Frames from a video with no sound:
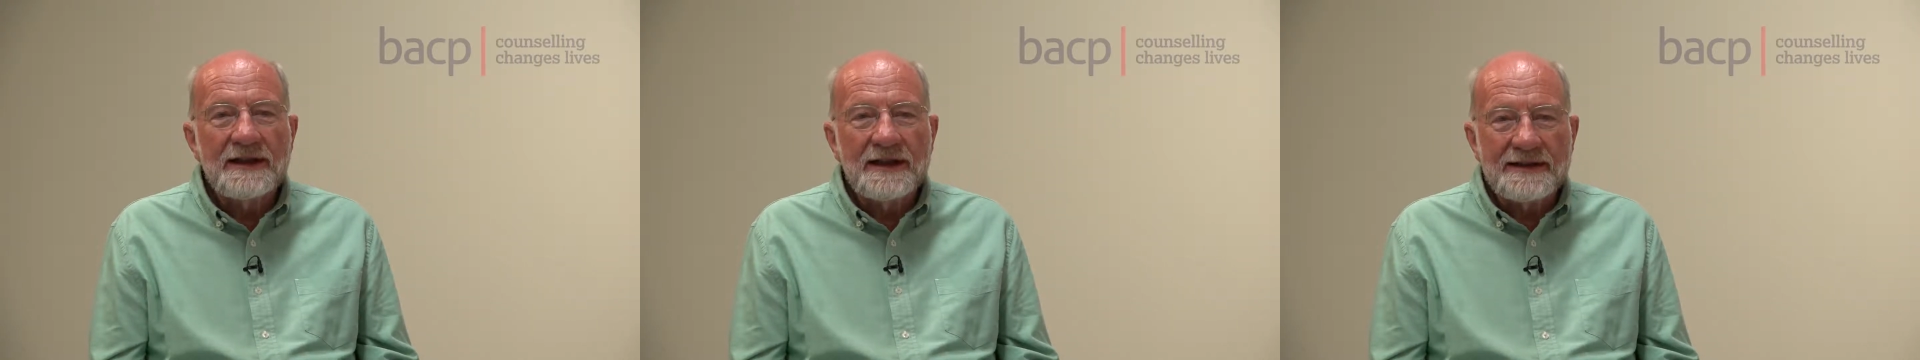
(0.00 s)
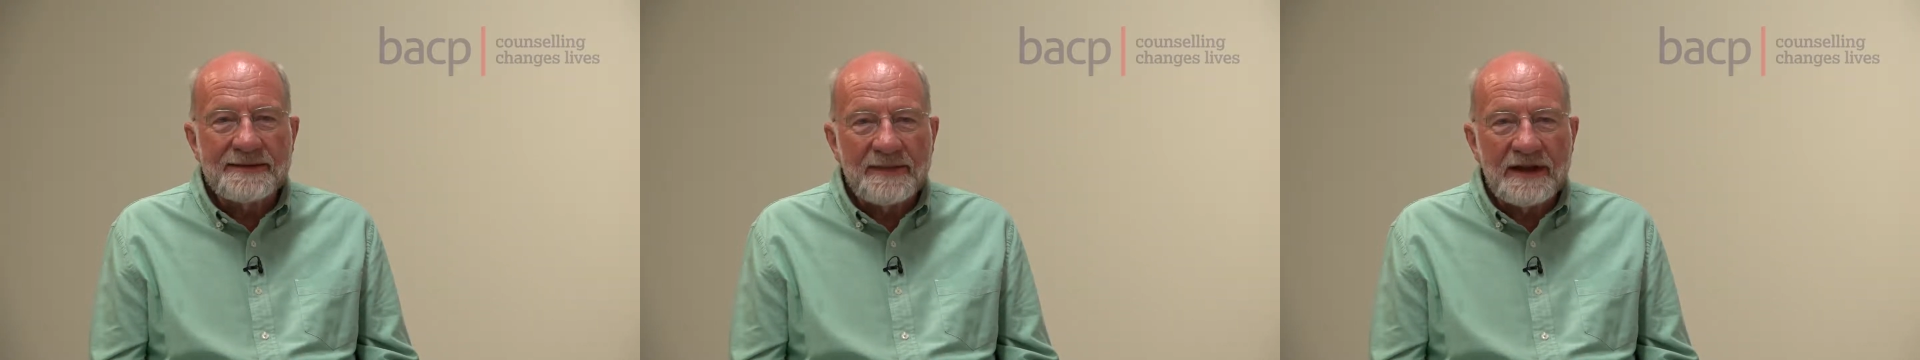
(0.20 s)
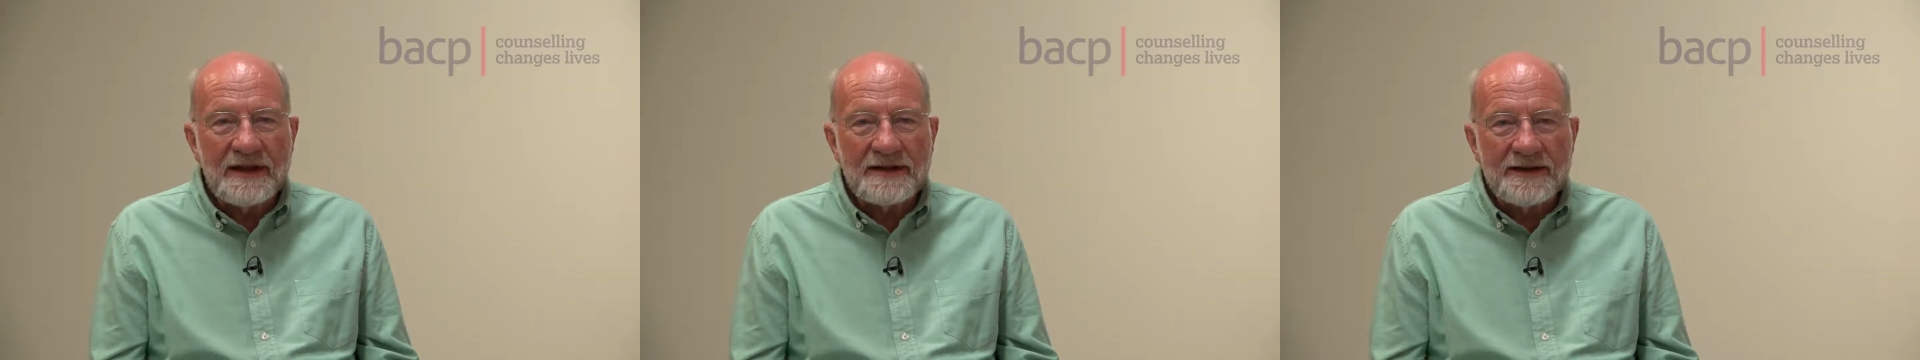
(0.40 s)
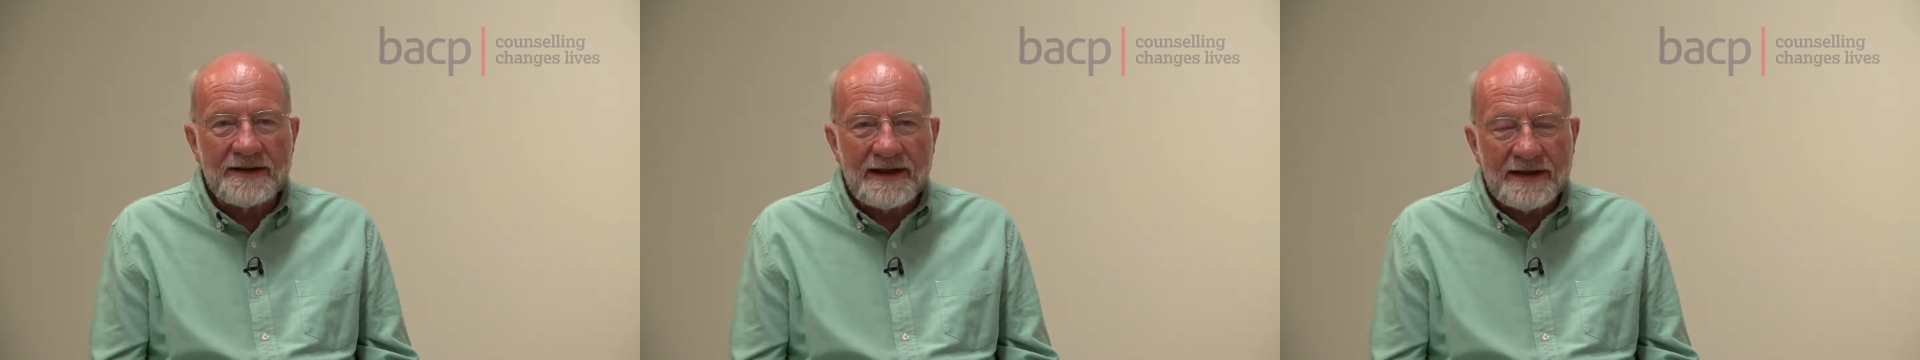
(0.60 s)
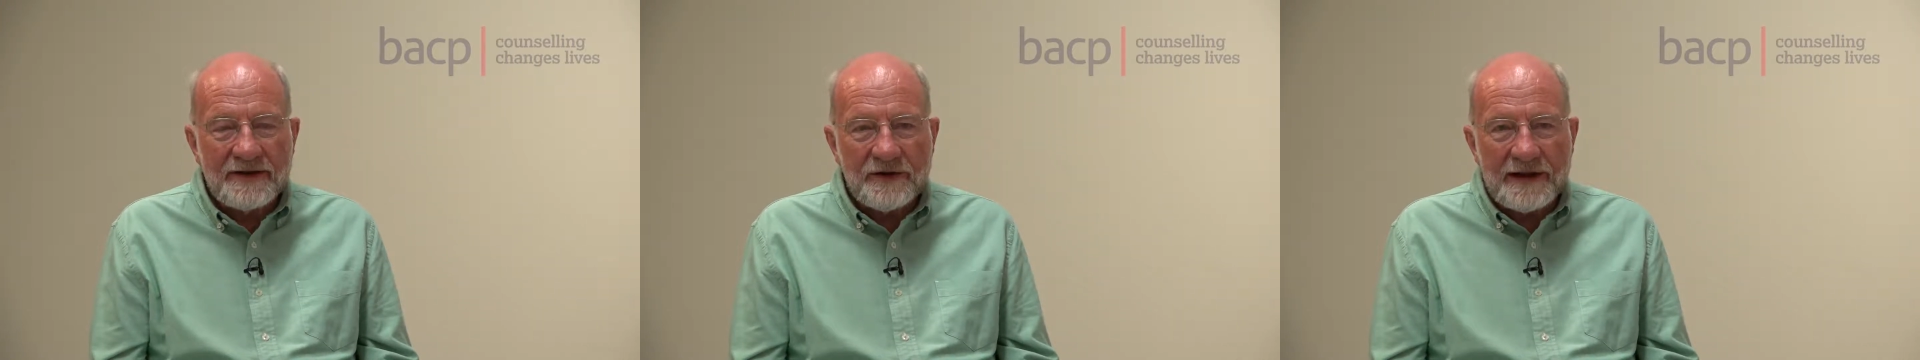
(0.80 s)
as part of
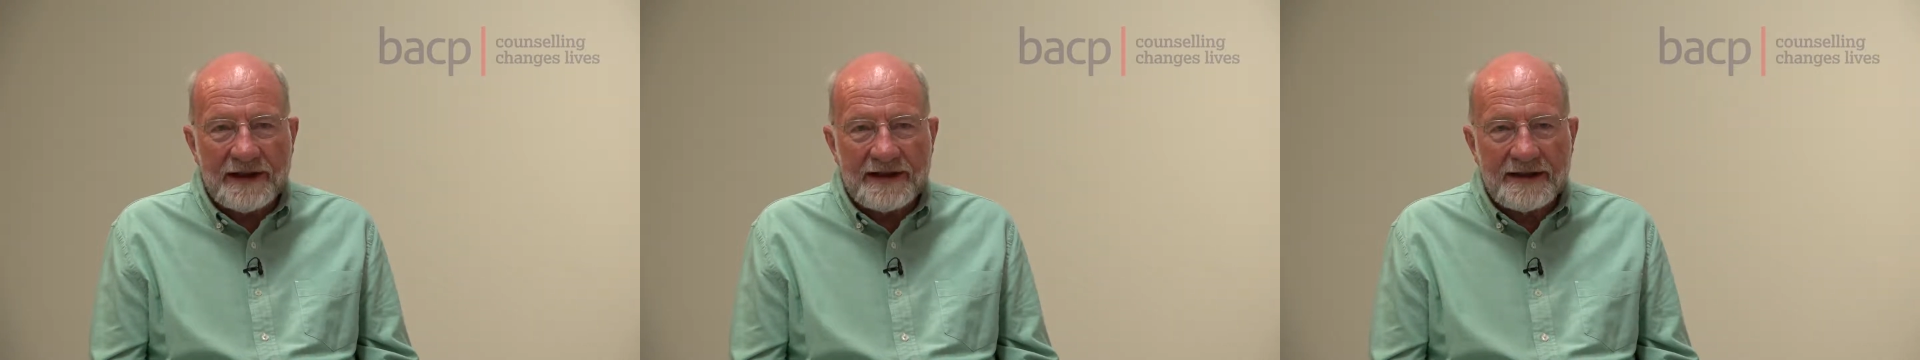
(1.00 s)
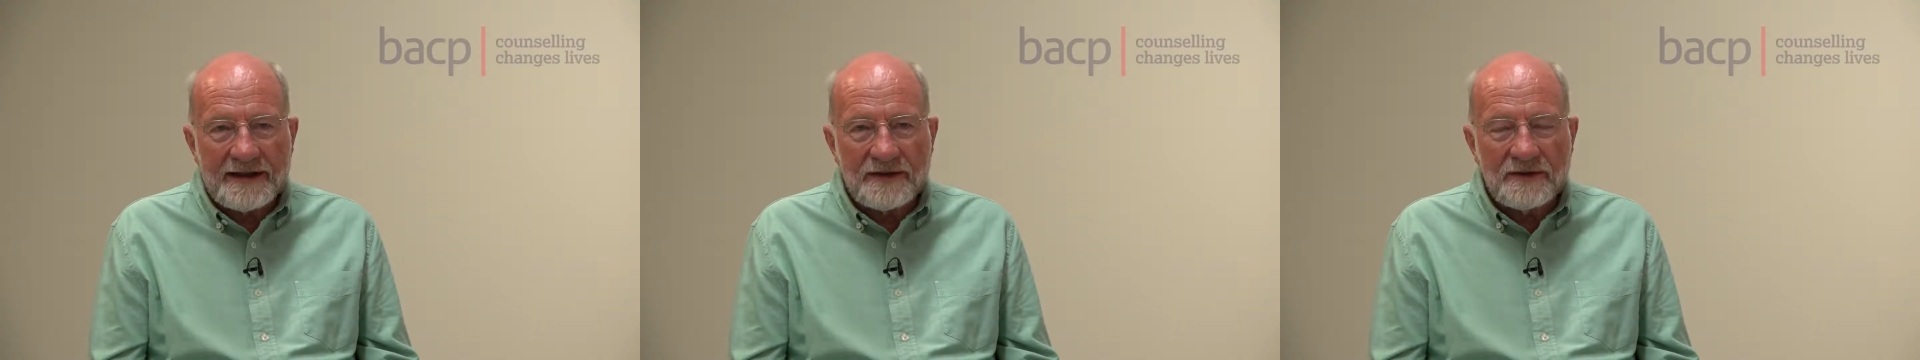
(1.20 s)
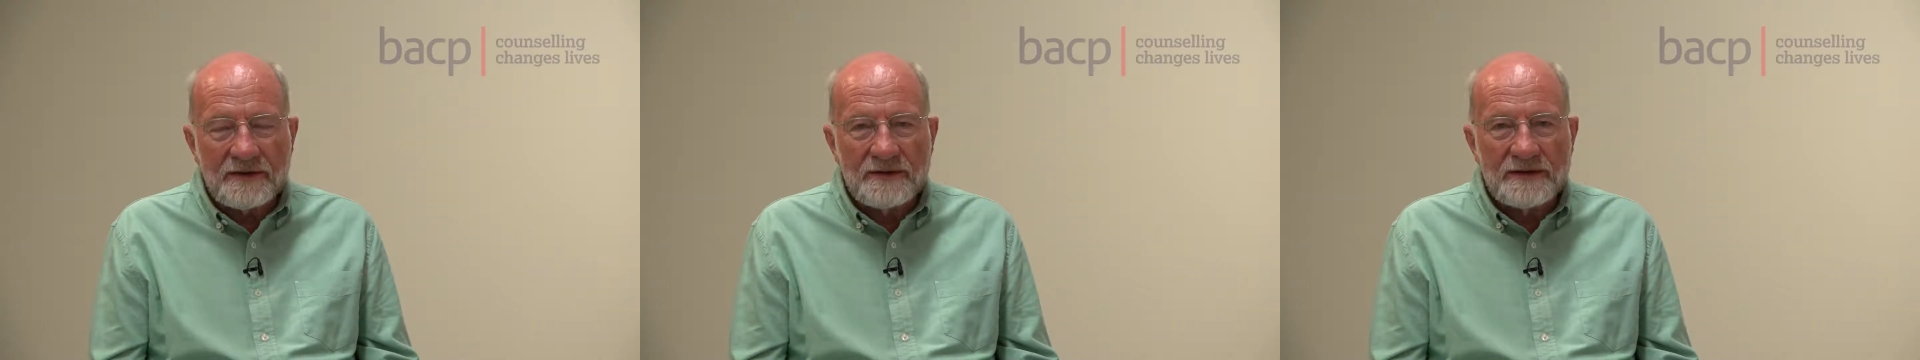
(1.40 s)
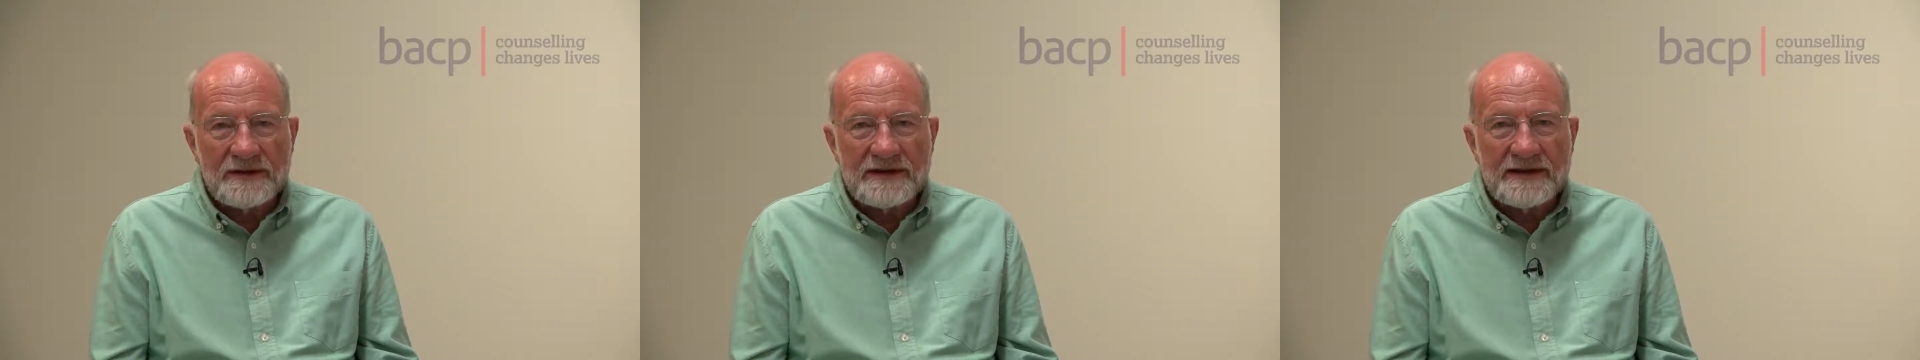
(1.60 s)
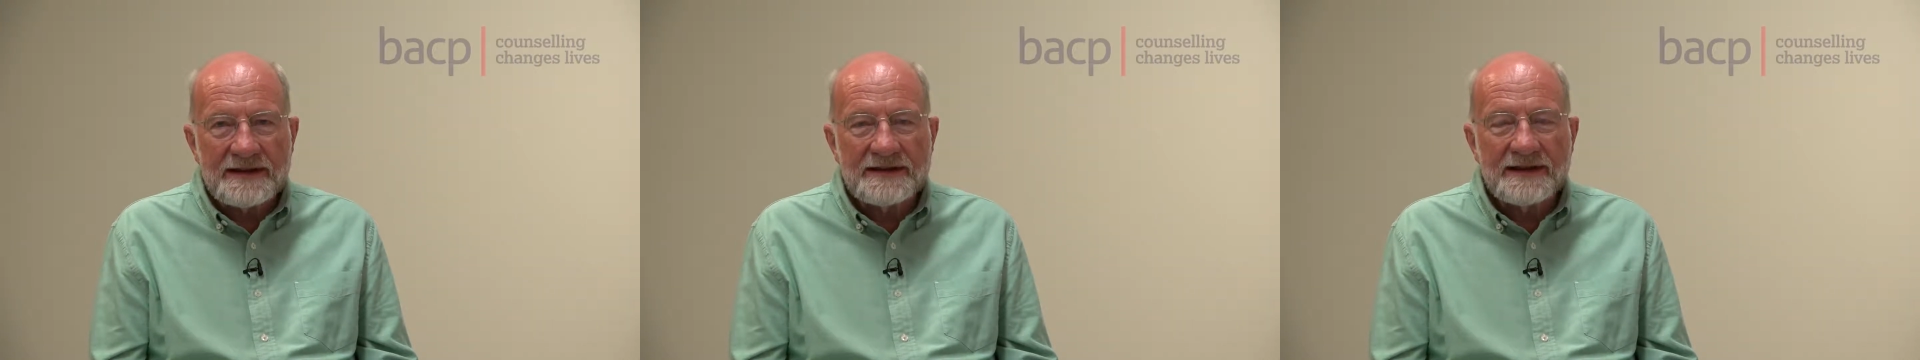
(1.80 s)
their training
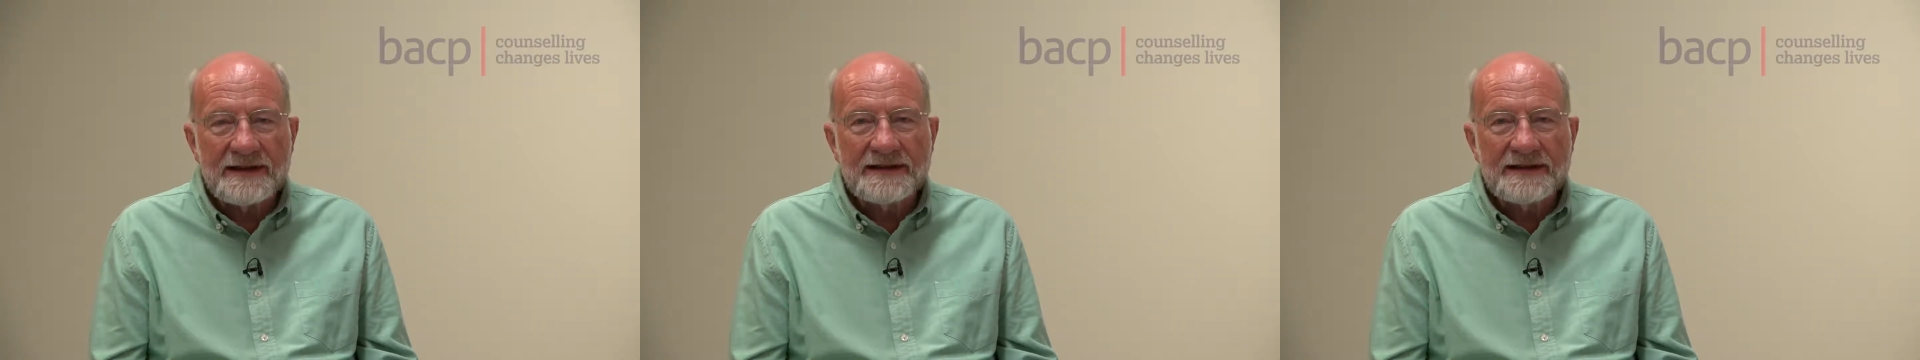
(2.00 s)
courses,